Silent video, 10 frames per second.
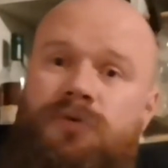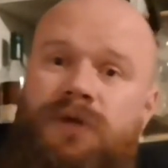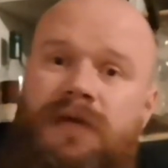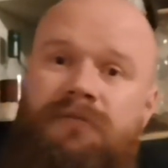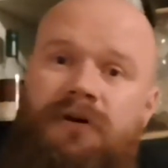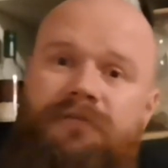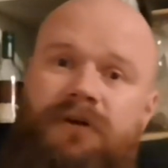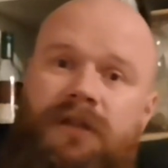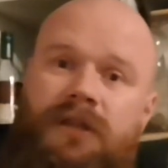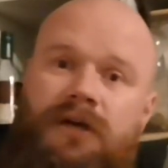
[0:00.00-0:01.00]
gave
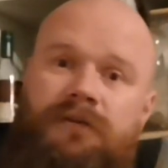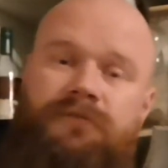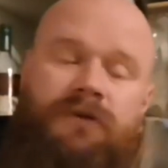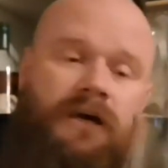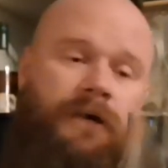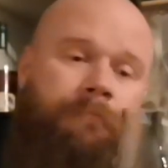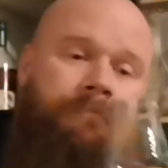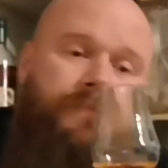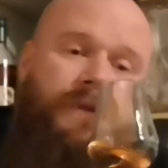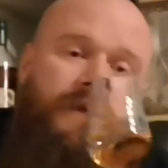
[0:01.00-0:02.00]
up a lot of
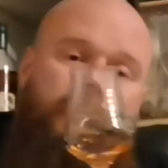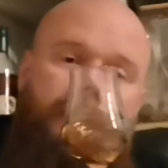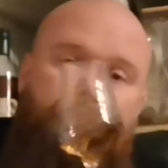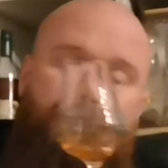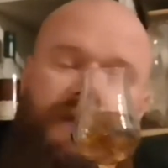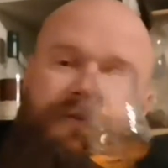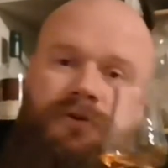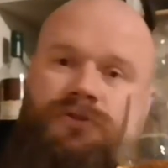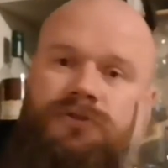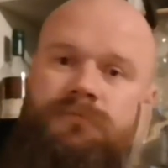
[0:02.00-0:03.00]

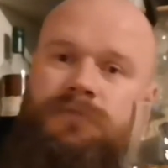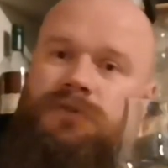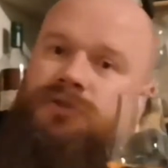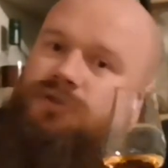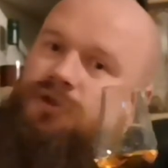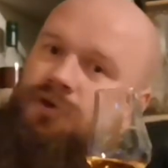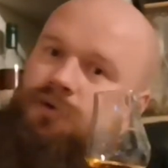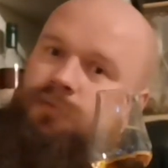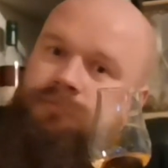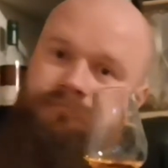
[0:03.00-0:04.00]
flavors.
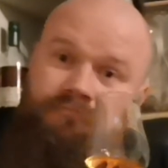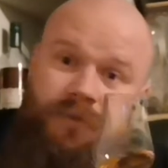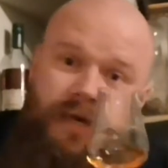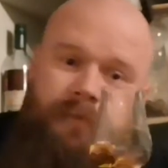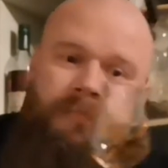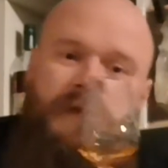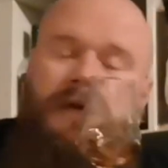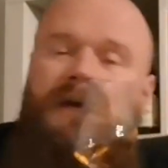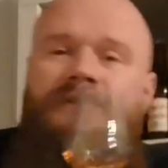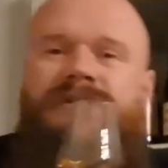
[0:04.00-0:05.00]
So yeah,
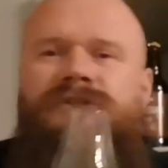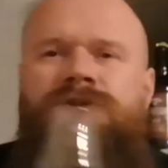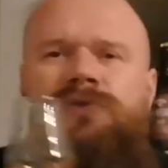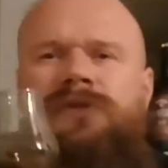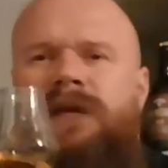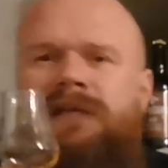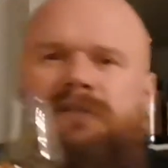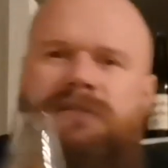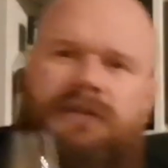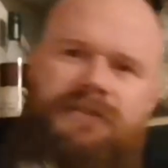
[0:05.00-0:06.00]
these two
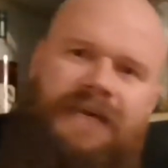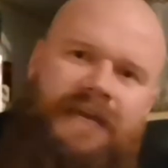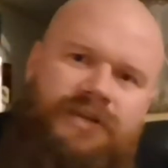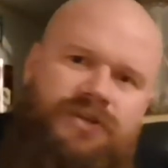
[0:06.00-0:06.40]
things tend